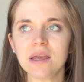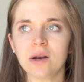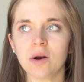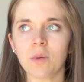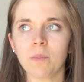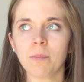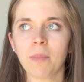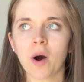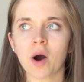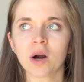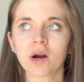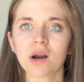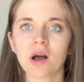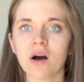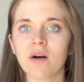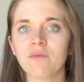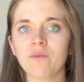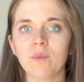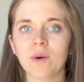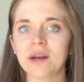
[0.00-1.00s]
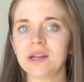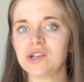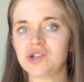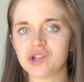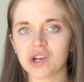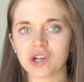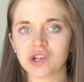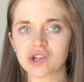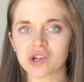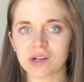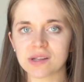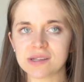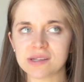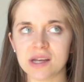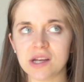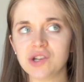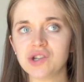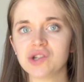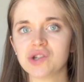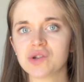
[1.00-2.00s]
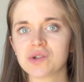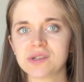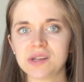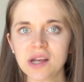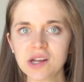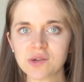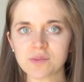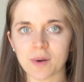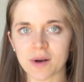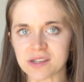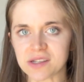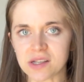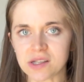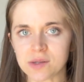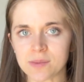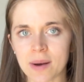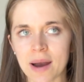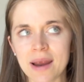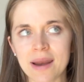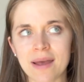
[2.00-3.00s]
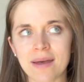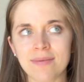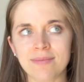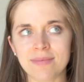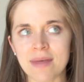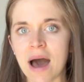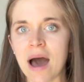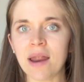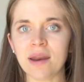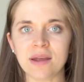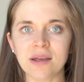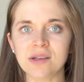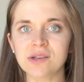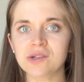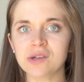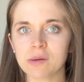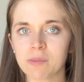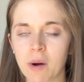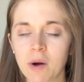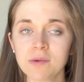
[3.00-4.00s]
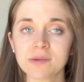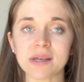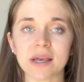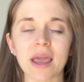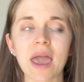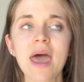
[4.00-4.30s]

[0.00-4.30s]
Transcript: You know, part of what is judged on stage is your stage presence, right? And that is your posing.